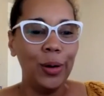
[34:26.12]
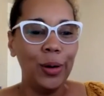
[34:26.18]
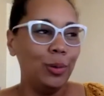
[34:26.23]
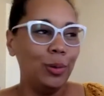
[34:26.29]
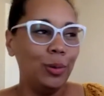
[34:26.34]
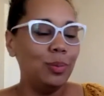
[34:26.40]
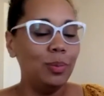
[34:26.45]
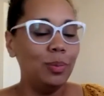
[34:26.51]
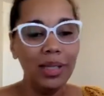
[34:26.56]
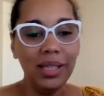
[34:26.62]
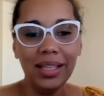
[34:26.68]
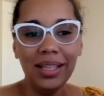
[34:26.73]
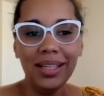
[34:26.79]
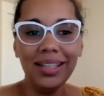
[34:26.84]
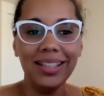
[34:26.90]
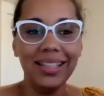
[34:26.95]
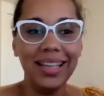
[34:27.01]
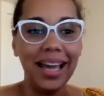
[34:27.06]
was
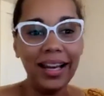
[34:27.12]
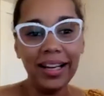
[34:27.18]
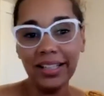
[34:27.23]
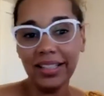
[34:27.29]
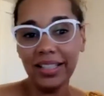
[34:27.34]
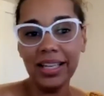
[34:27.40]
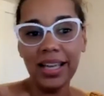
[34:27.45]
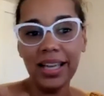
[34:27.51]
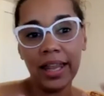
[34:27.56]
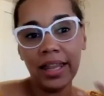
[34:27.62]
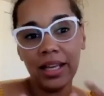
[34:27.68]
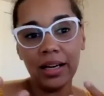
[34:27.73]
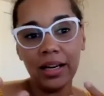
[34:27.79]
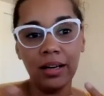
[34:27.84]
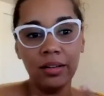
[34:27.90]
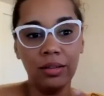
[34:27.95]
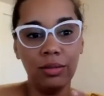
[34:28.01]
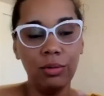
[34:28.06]
me getting
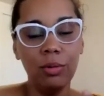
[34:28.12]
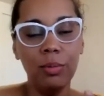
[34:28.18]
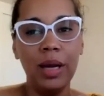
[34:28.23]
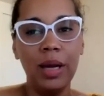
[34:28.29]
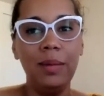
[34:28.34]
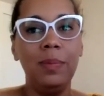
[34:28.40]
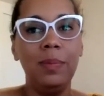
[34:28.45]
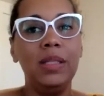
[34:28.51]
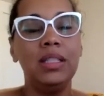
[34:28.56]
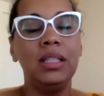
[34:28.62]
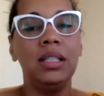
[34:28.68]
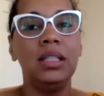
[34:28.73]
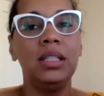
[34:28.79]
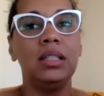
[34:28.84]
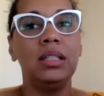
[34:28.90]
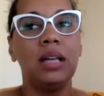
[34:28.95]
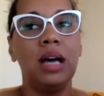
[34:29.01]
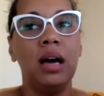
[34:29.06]
together through my
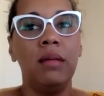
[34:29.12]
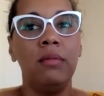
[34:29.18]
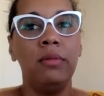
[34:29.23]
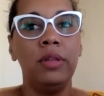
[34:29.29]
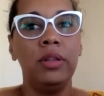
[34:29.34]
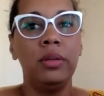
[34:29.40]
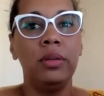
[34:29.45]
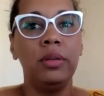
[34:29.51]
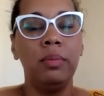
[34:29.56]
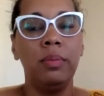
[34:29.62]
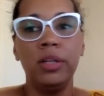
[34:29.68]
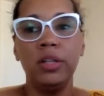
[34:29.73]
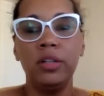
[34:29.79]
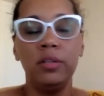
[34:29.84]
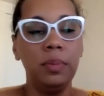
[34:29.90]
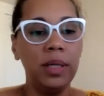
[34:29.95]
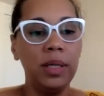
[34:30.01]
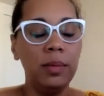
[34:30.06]
business, with a bunch
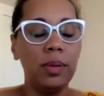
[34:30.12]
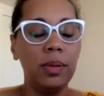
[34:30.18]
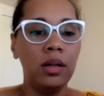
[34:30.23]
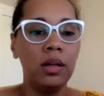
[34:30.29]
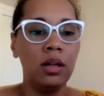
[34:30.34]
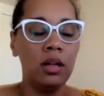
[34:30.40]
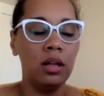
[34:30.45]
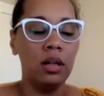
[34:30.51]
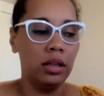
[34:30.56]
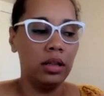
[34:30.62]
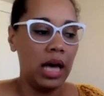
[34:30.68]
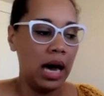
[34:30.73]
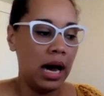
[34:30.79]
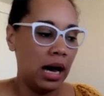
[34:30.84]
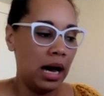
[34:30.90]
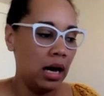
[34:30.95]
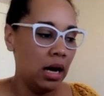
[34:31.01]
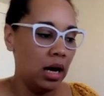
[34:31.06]
of people
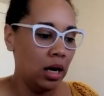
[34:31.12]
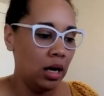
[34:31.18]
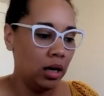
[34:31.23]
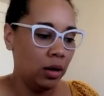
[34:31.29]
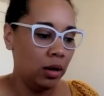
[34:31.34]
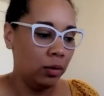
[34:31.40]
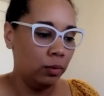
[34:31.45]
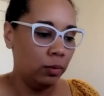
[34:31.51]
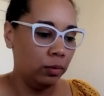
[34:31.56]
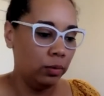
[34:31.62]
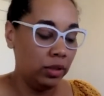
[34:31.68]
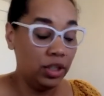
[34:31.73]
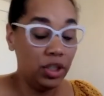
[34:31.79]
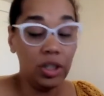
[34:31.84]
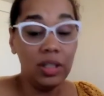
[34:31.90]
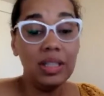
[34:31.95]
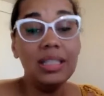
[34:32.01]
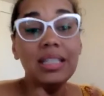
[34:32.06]
that
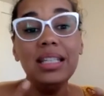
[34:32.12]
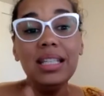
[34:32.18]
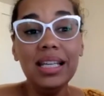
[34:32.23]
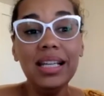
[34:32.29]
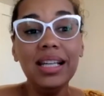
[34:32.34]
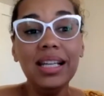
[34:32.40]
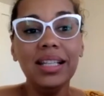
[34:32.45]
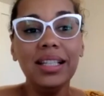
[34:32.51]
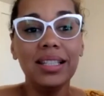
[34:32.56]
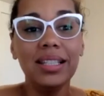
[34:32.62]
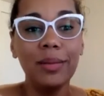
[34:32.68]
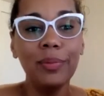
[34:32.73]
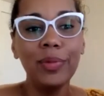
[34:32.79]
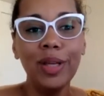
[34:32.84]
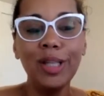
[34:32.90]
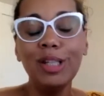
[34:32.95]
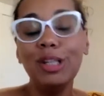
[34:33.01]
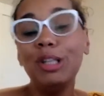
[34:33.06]
just needed
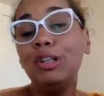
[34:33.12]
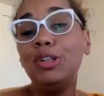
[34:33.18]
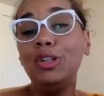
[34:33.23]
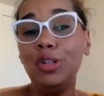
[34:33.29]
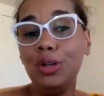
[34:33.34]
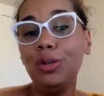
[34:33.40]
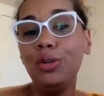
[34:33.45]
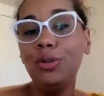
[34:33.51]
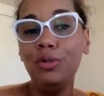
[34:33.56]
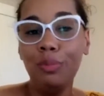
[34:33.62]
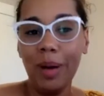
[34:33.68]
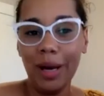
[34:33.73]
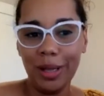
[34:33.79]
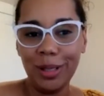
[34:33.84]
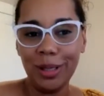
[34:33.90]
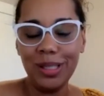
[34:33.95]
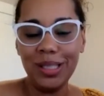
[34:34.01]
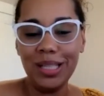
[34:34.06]
something to do
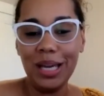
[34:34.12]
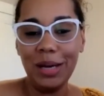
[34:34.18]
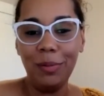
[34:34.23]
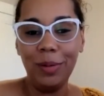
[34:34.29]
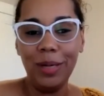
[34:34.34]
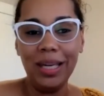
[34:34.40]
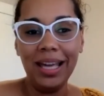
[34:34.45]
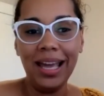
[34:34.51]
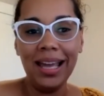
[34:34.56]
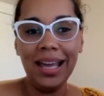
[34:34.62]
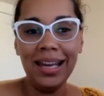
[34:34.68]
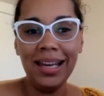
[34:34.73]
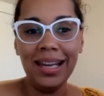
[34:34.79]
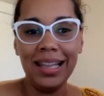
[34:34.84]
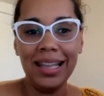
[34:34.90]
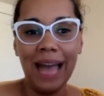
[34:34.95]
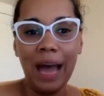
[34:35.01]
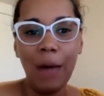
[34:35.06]
Mother's Day weekend
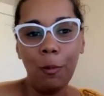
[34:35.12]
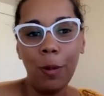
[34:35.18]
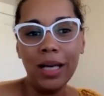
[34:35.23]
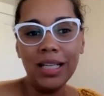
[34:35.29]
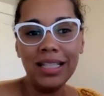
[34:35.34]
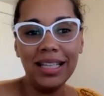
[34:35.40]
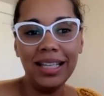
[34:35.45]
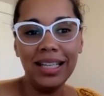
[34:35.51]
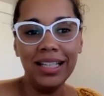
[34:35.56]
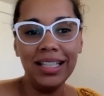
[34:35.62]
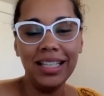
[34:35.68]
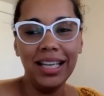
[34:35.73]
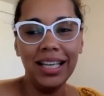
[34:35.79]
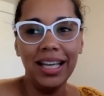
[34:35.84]
that wasn't